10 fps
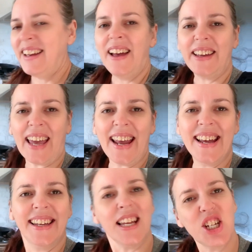Okay,
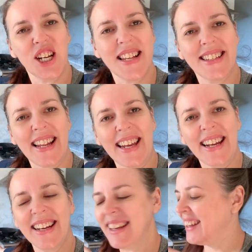kitchen is
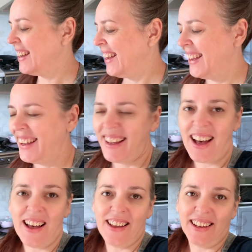clean.
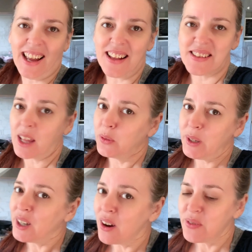Can't start the
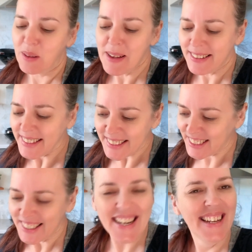week off with a messy
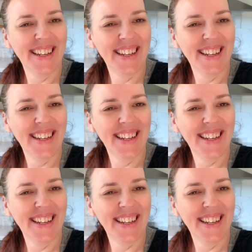kitchen.